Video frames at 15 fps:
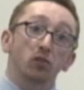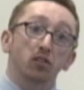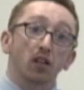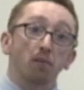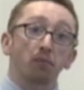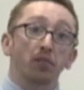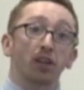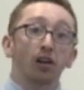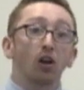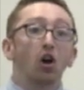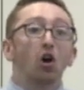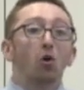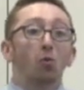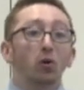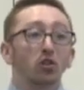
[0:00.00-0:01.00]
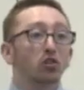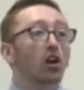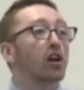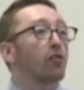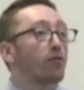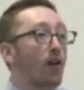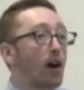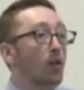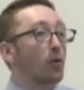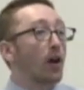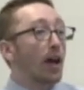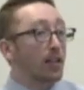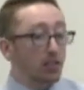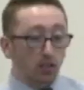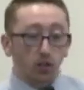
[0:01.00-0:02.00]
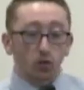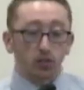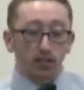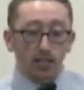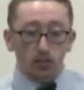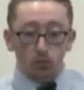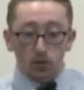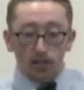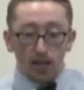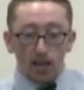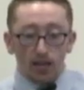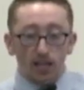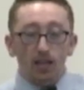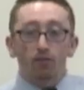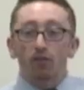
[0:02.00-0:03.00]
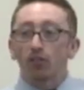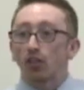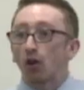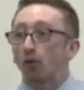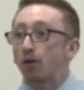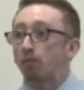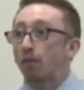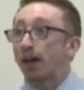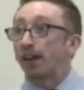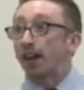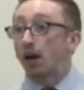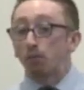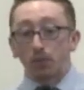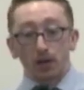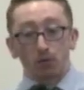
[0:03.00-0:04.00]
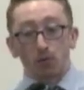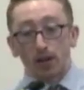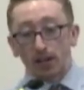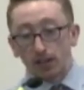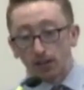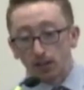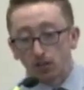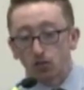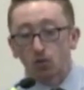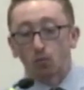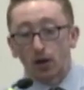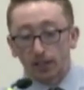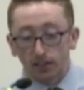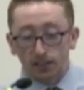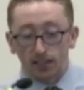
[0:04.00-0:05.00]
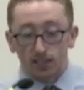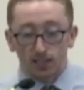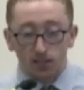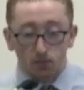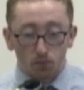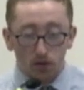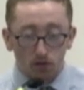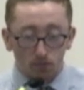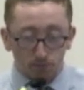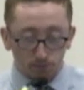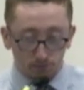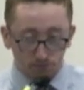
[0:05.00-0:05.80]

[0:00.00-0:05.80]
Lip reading: something, we try to follow it as closely as we can, even though it may not be written directly into the bill.